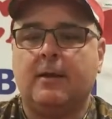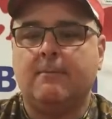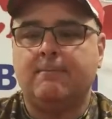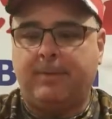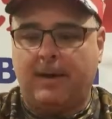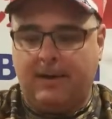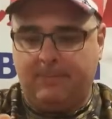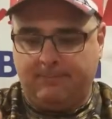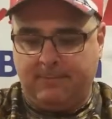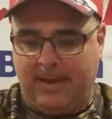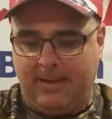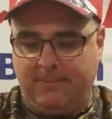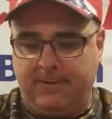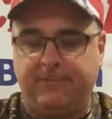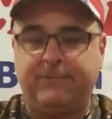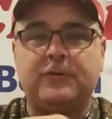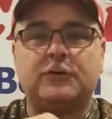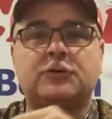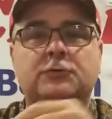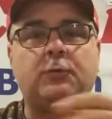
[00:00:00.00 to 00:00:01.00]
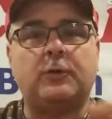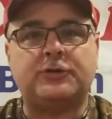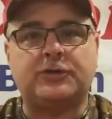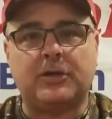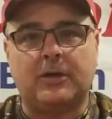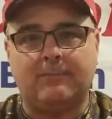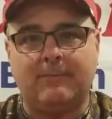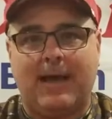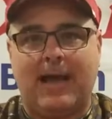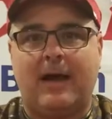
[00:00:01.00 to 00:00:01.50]
But maybe if you're
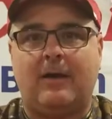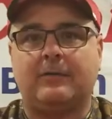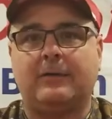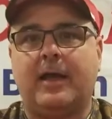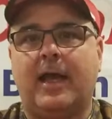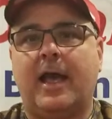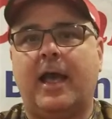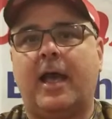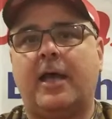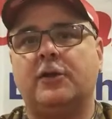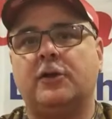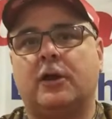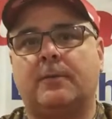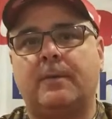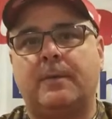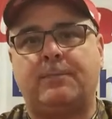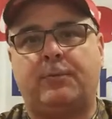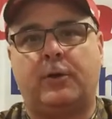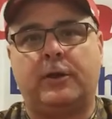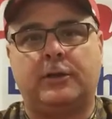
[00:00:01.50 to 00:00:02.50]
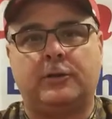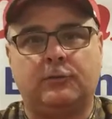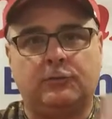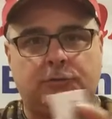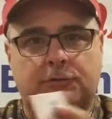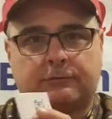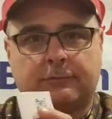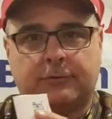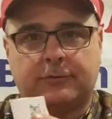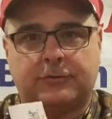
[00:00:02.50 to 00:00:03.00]
switching them out and you're going to be putting new
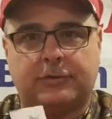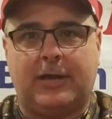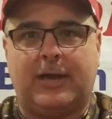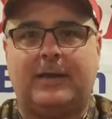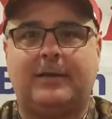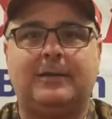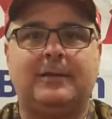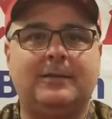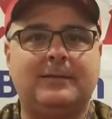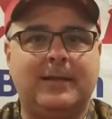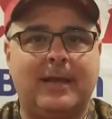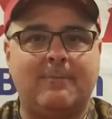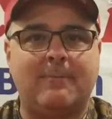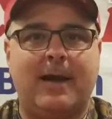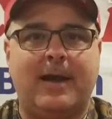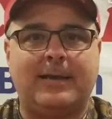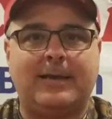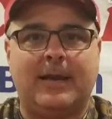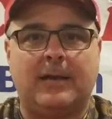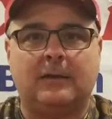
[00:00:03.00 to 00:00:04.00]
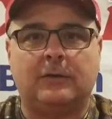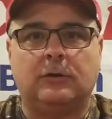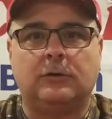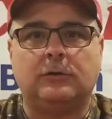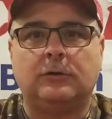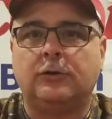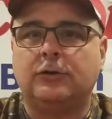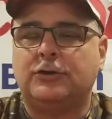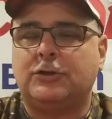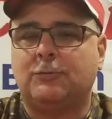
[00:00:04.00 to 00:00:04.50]
screws in, they might get a little
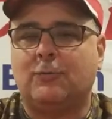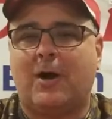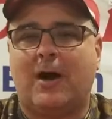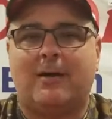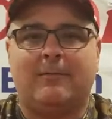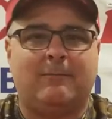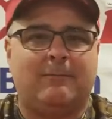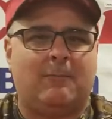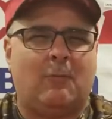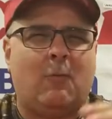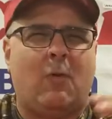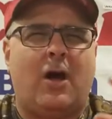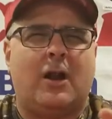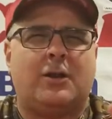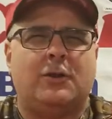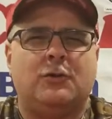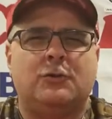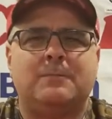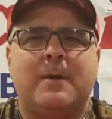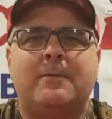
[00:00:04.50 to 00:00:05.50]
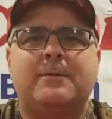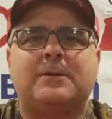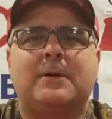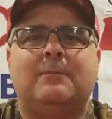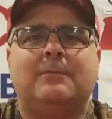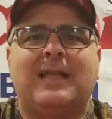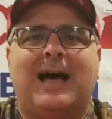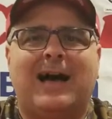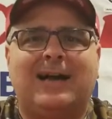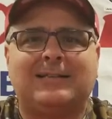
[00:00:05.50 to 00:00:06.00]
loose. You want to use maybe
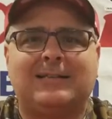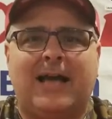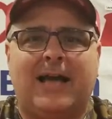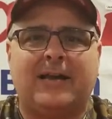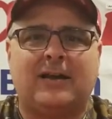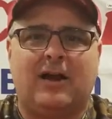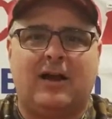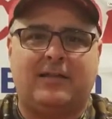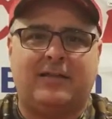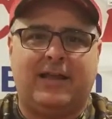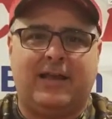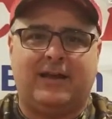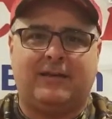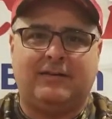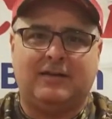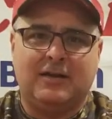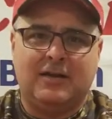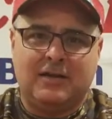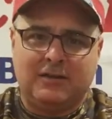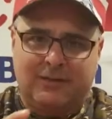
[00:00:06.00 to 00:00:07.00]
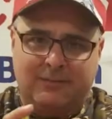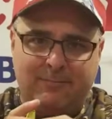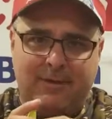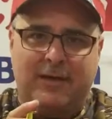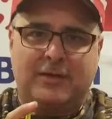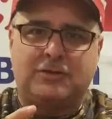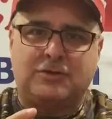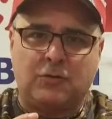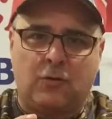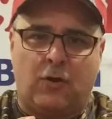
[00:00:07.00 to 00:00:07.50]
some Loctite on there to
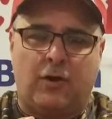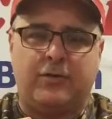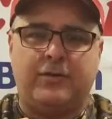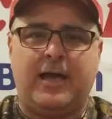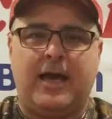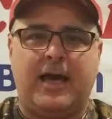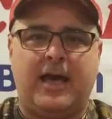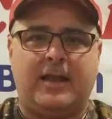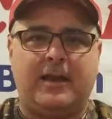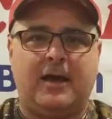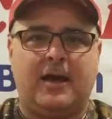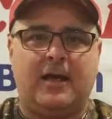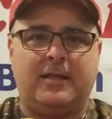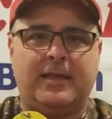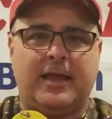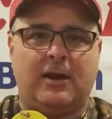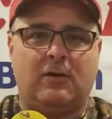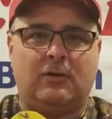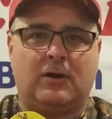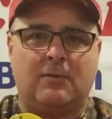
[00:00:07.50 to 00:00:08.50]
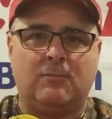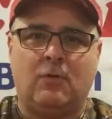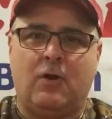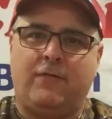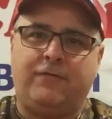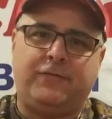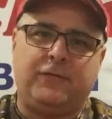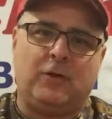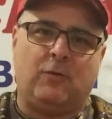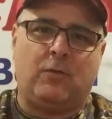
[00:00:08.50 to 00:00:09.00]
make sure that they don't come
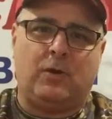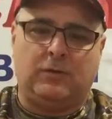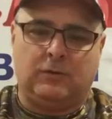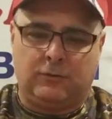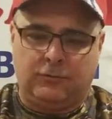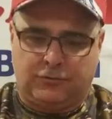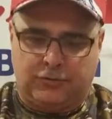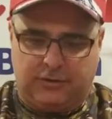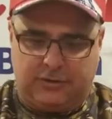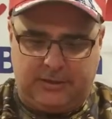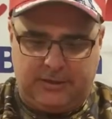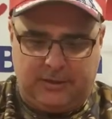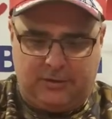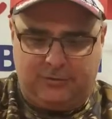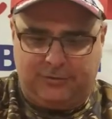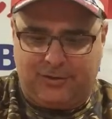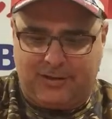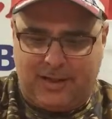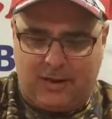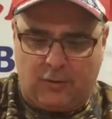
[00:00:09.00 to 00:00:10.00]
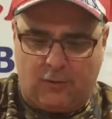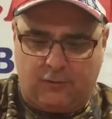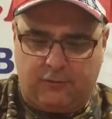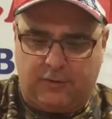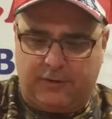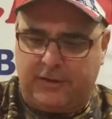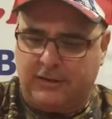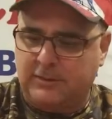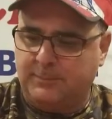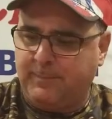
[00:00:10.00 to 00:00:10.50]
off. You don't want to lose your keel. They're not
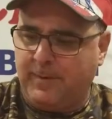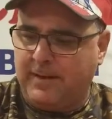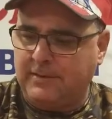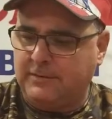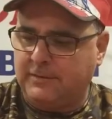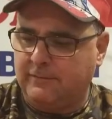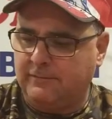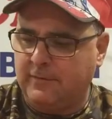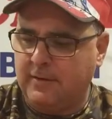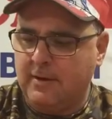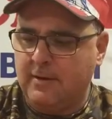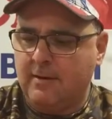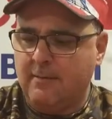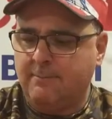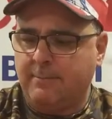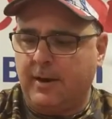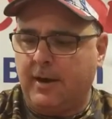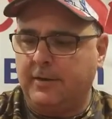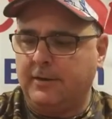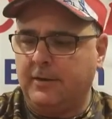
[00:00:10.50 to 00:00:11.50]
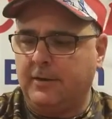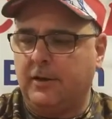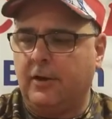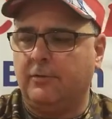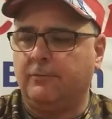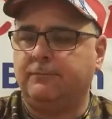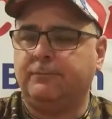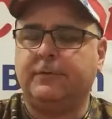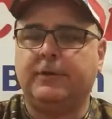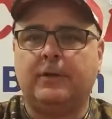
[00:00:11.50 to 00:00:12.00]
overly expensive, but you
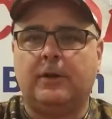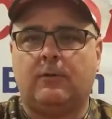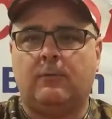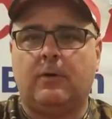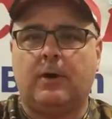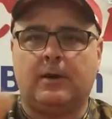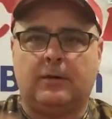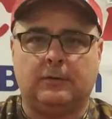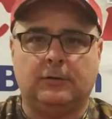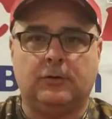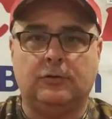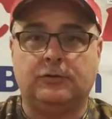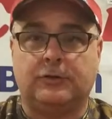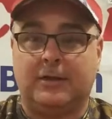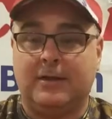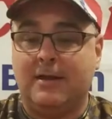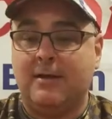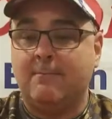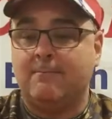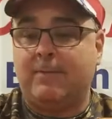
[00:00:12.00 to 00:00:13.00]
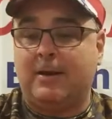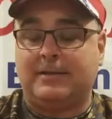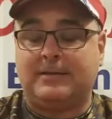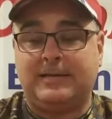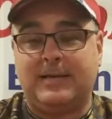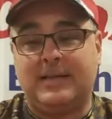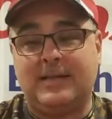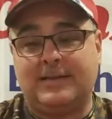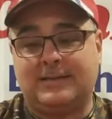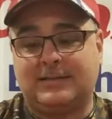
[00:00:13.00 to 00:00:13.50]
know, you don't want to lose it. But
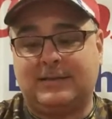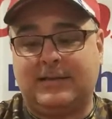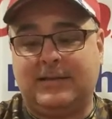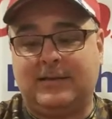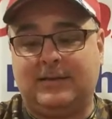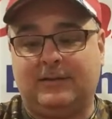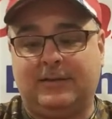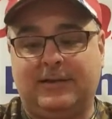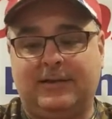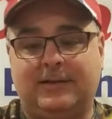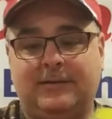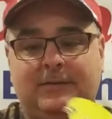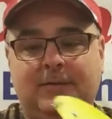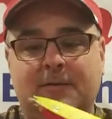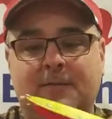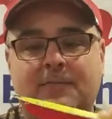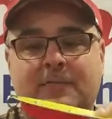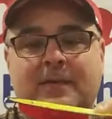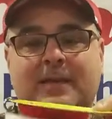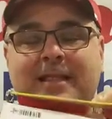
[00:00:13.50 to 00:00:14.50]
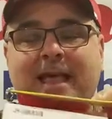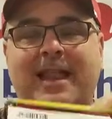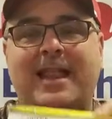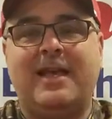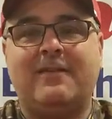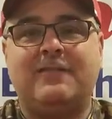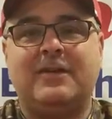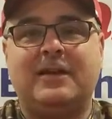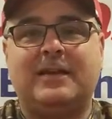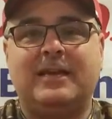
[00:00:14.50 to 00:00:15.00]
see this keel here? That
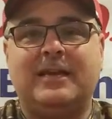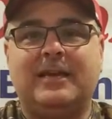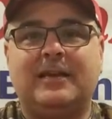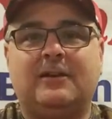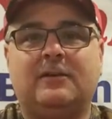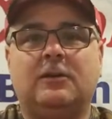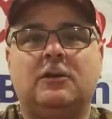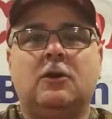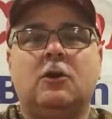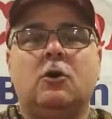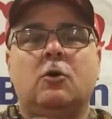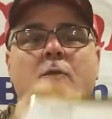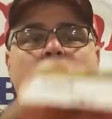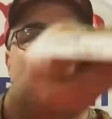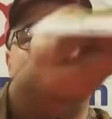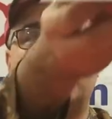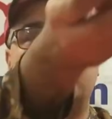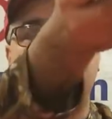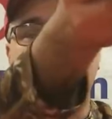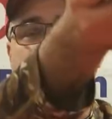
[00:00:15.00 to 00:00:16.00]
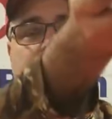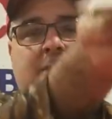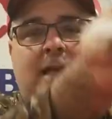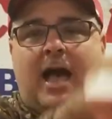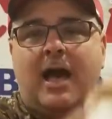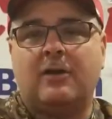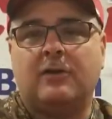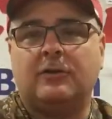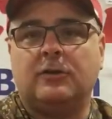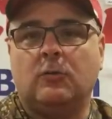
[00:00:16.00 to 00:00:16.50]
heavier keel will get you
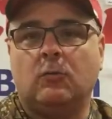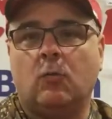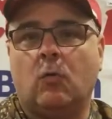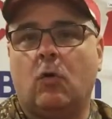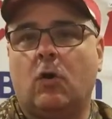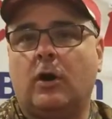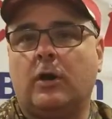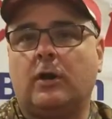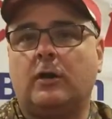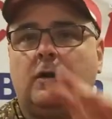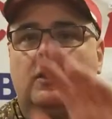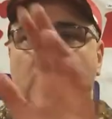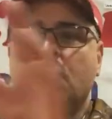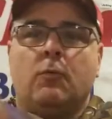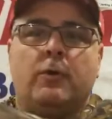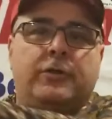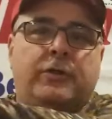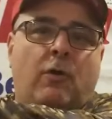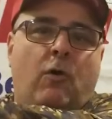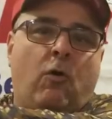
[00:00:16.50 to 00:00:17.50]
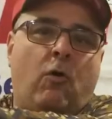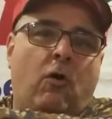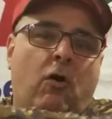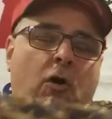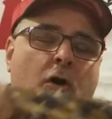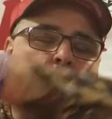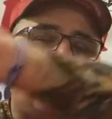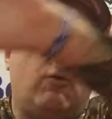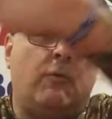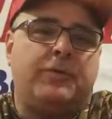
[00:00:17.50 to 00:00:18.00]
down in the water
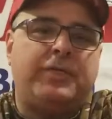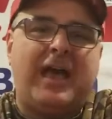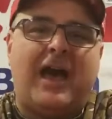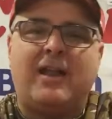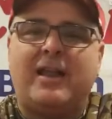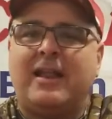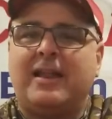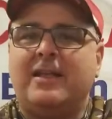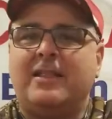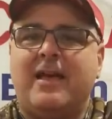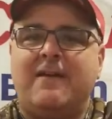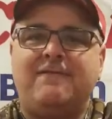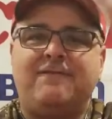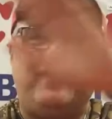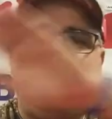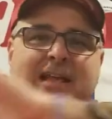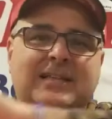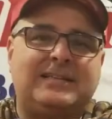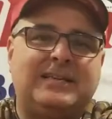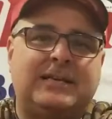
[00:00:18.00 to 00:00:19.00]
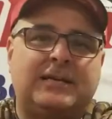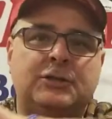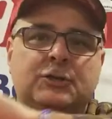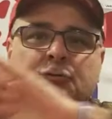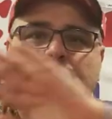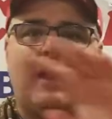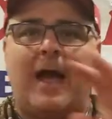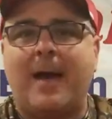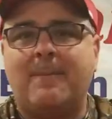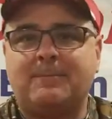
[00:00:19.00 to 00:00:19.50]
without any of that fancy
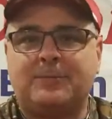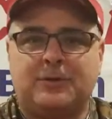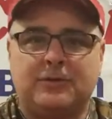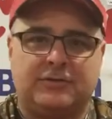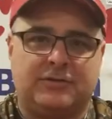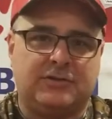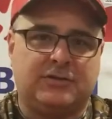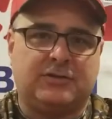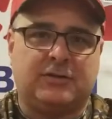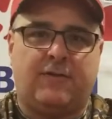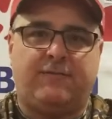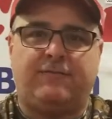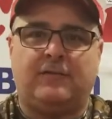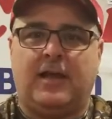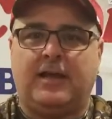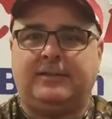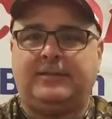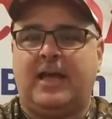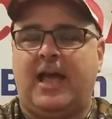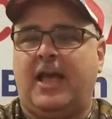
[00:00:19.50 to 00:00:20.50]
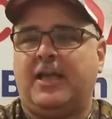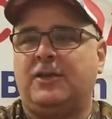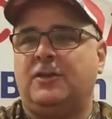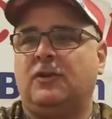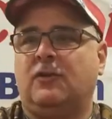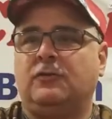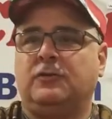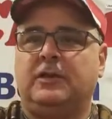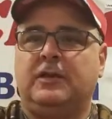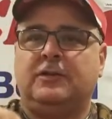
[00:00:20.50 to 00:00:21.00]
contraptions and stuff like that. You
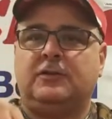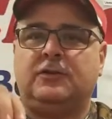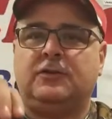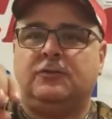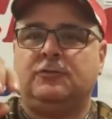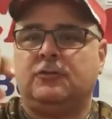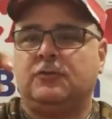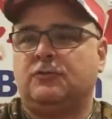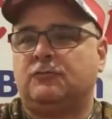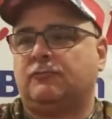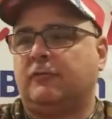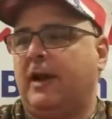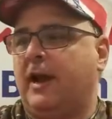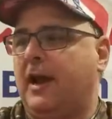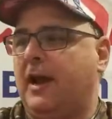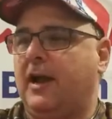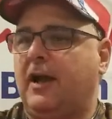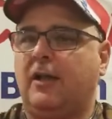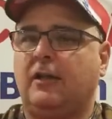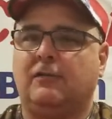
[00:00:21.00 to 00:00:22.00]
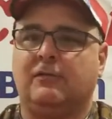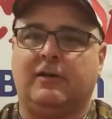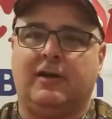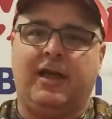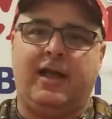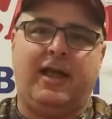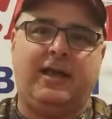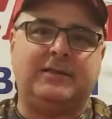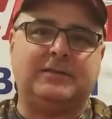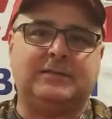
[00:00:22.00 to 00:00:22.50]
don't need to use a drill or
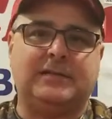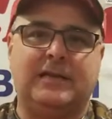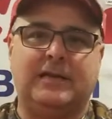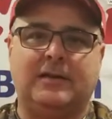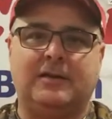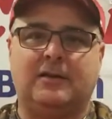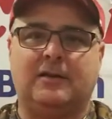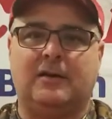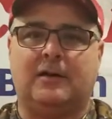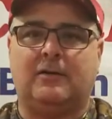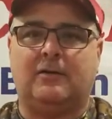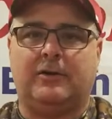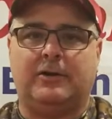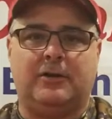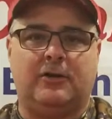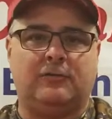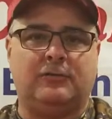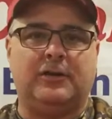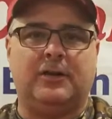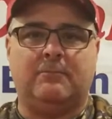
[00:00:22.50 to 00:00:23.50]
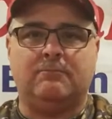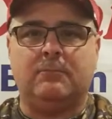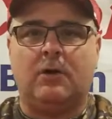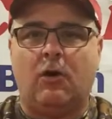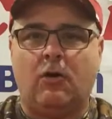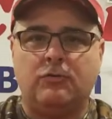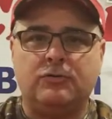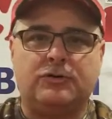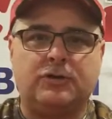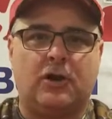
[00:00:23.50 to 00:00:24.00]
egg sinker, or you don't need a
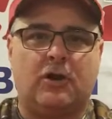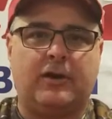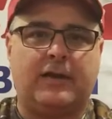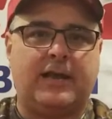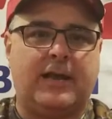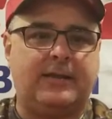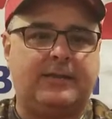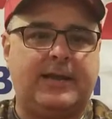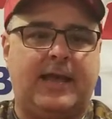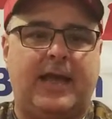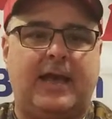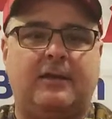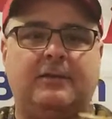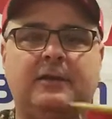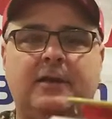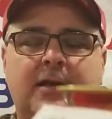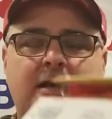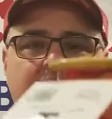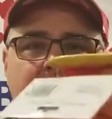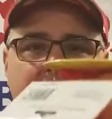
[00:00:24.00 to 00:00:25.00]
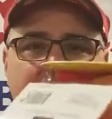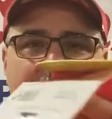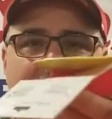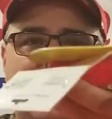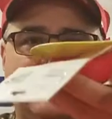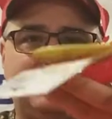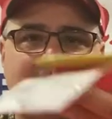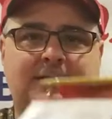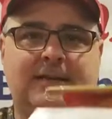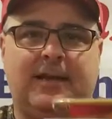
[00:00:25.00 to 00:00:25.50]
mojo to get down.
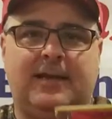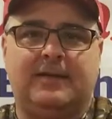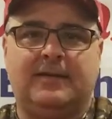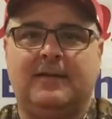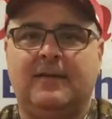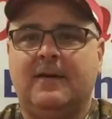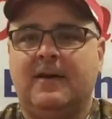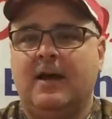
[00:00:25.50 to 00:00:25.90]
That's it.